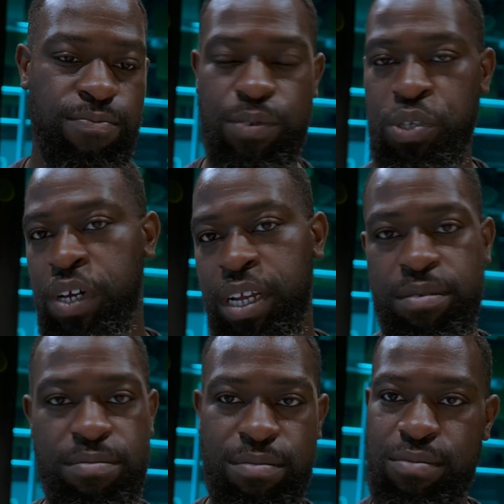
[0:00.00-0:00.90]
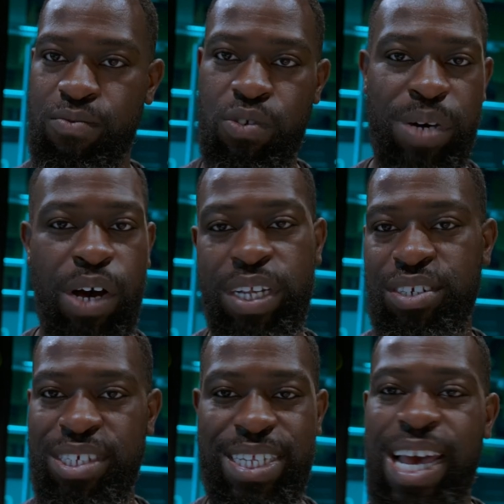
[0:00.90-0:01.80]
you can somehow
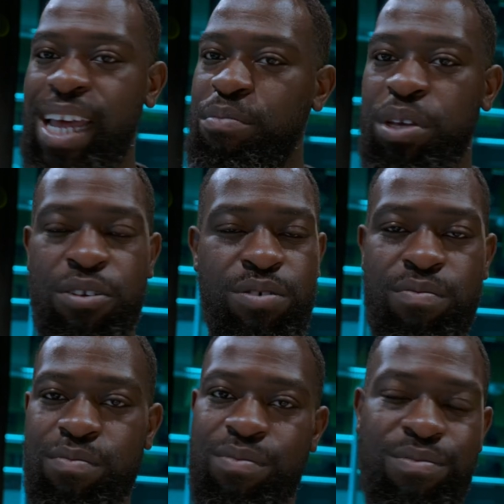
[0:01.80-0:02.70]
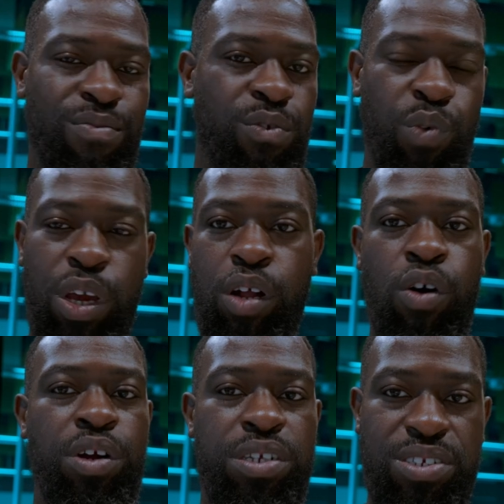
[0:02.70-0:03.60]
understand because we are
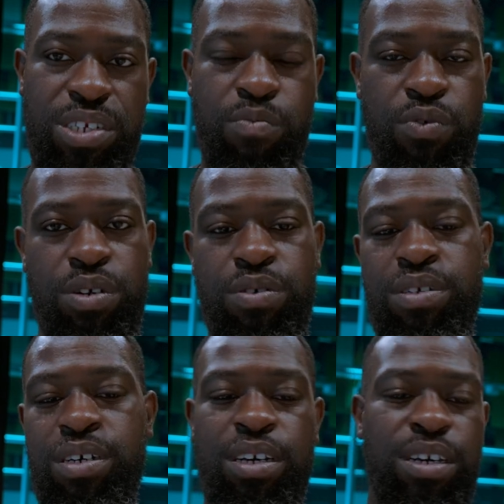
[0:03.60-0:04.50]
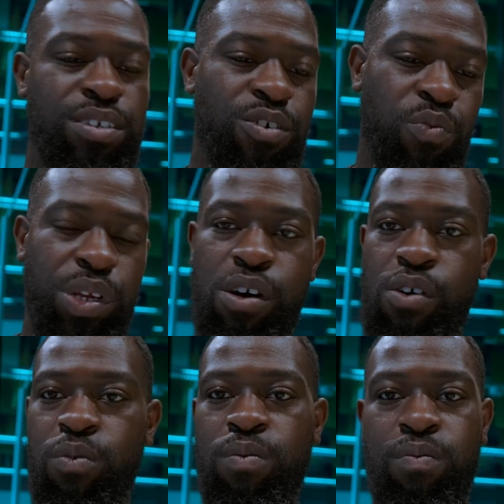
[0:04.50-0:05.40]
all in the same world, so we
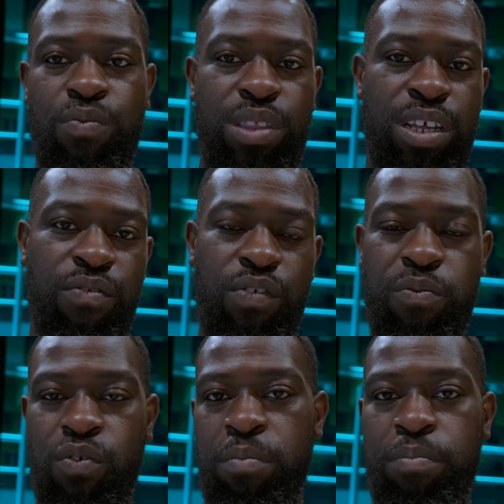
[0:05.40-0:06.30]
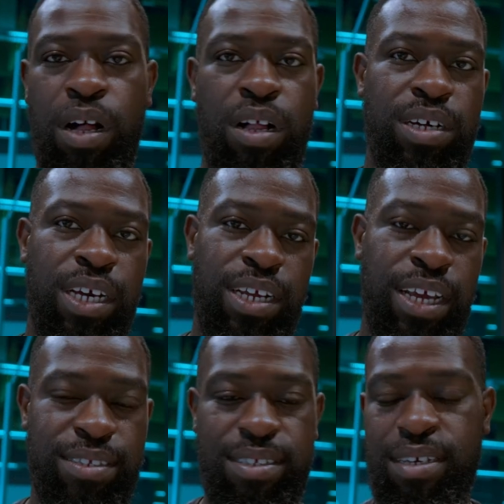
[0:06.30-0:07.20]
know the difference between PAL and
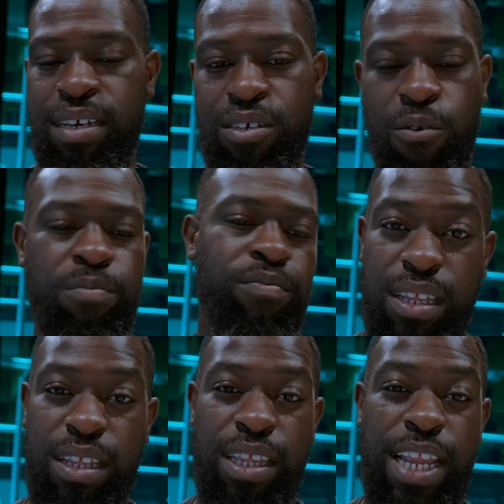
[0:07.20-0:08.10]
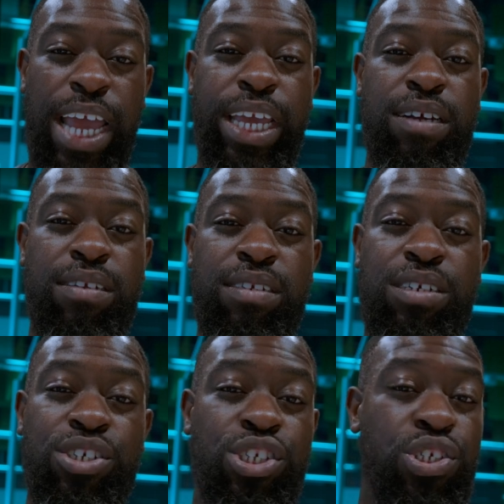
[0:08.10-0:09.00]
NTC. So Nikon
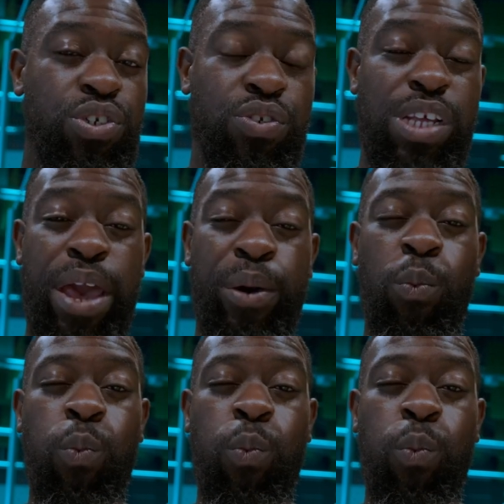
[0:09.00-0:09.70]
can shoot a